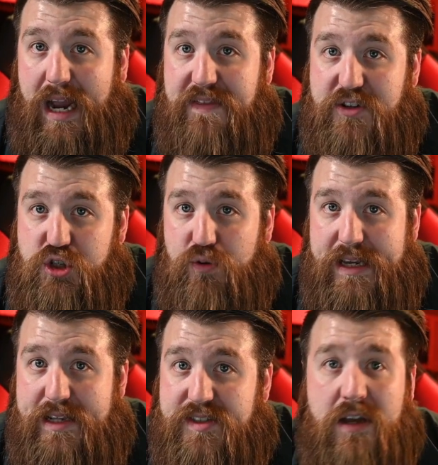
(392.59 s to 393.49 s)
behind the
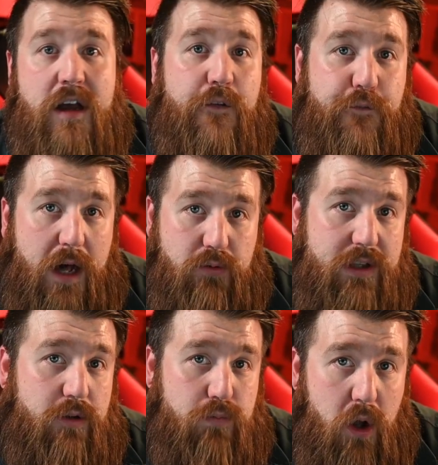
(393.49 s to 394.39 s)
trees
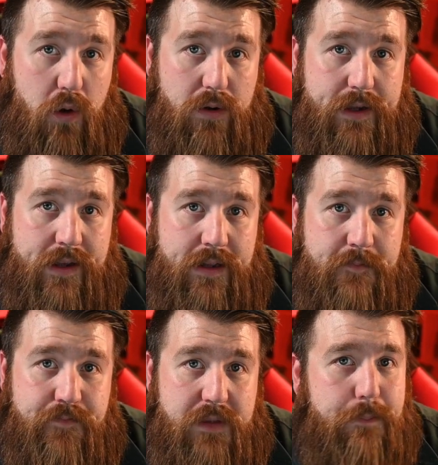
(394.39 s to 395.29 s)
following the road.
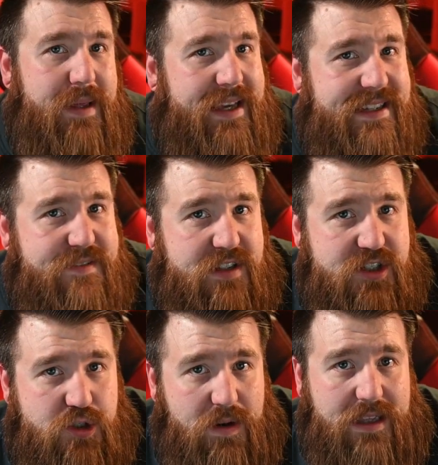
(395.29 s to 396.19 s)
Because of the
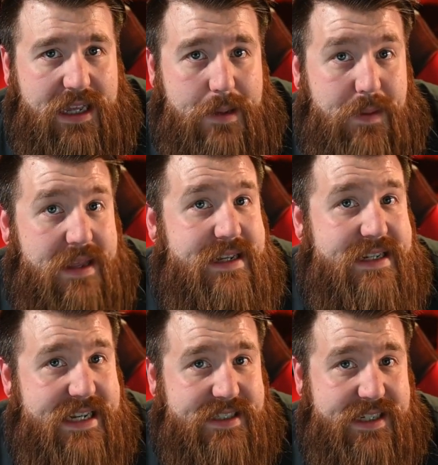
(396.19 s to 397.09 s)
street lamp and the
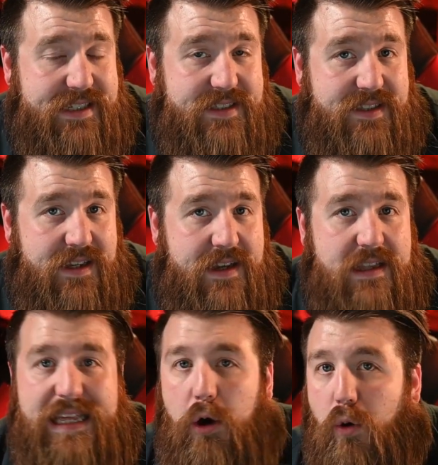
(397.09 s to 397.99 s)
distance,
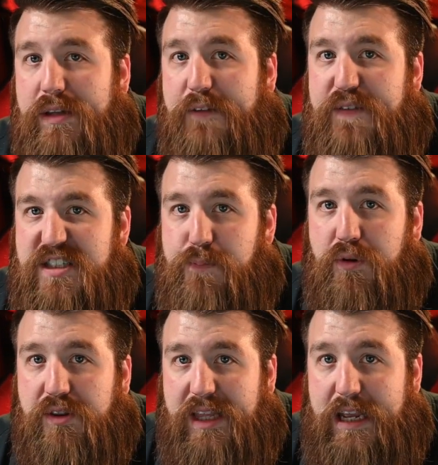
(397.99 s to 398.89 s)
the only visible
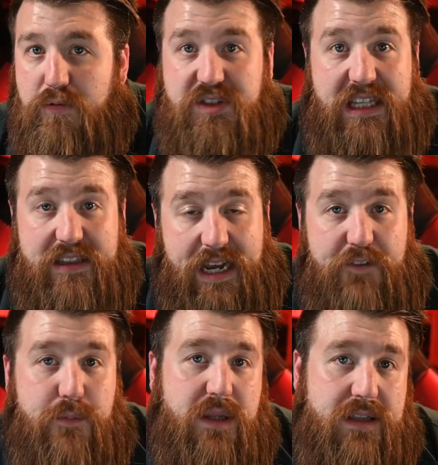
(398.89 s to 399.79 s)
thing was the
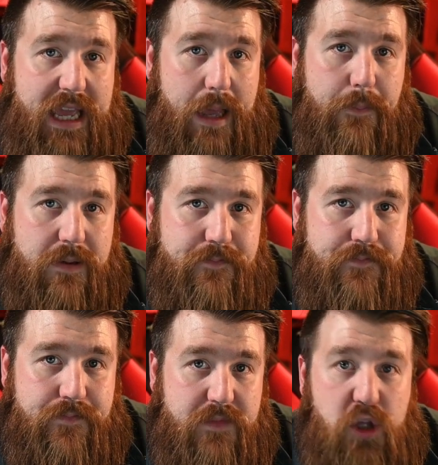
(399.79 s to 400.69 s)
light from the lamp.
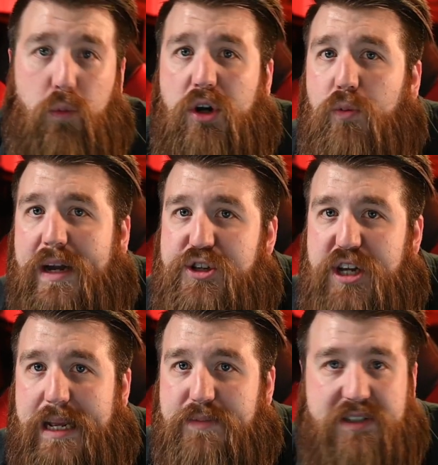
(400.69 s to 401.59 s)
You wonder why
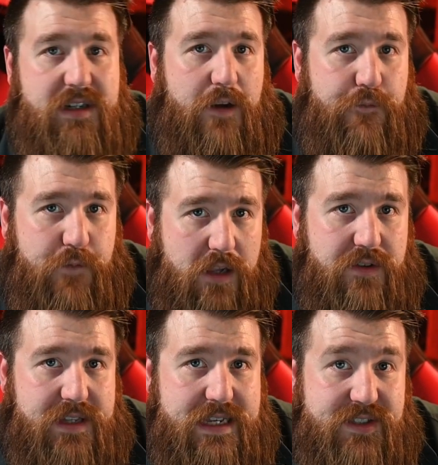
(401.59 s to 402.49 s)
James did not follow
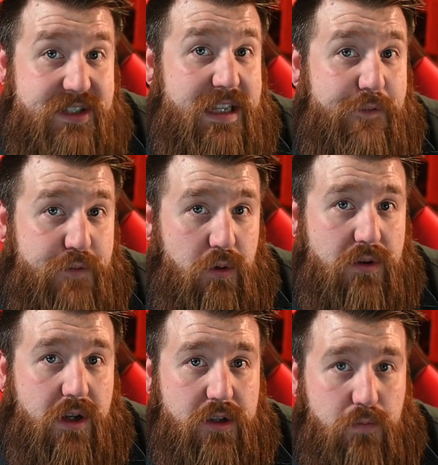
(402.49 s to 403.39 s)
these as they flew
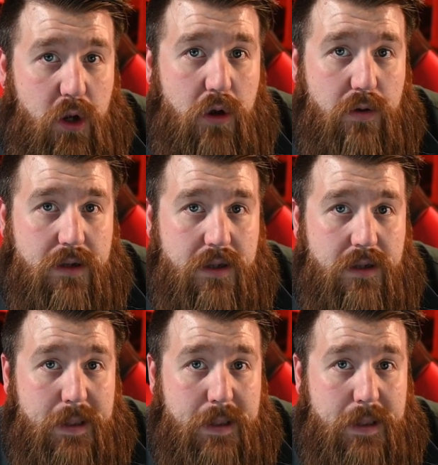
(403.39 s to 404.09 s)
along the road,